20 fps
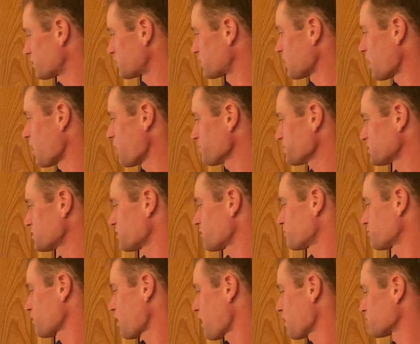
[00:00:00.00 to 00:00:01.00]
The opposite
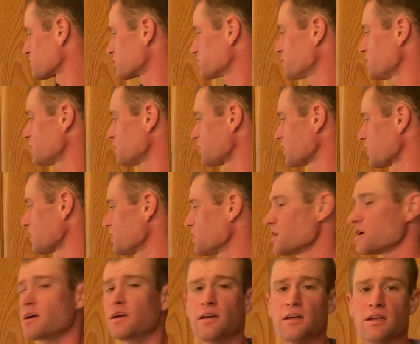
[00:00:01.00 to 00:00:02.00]
of proud timidity
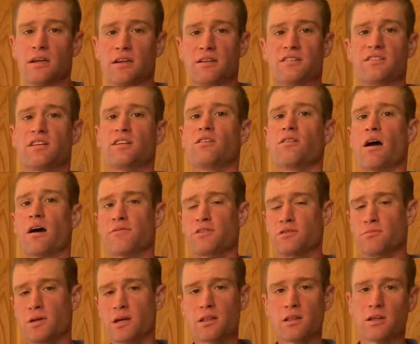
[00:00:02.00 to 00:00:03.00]
is that you have
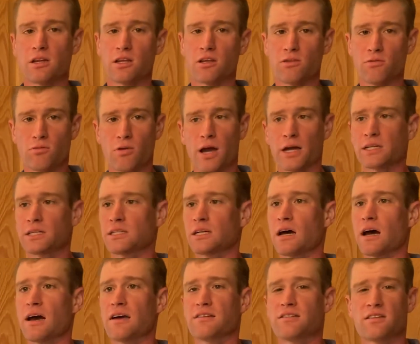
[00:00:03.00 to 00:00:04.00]
humility. You
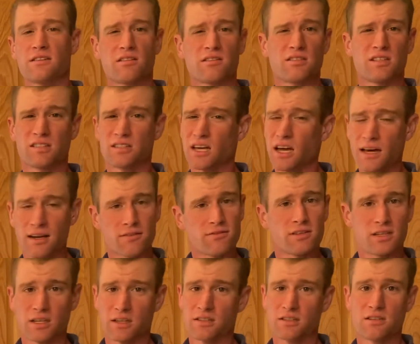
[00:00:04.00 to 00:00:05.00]
recognize that there's a ton of
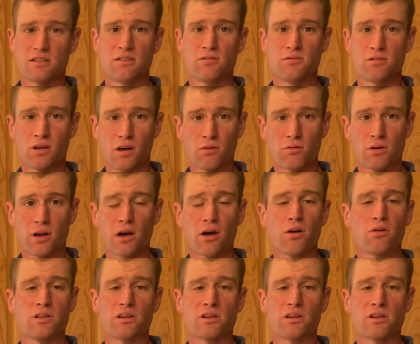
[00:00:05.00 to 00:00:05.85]
things you don't know.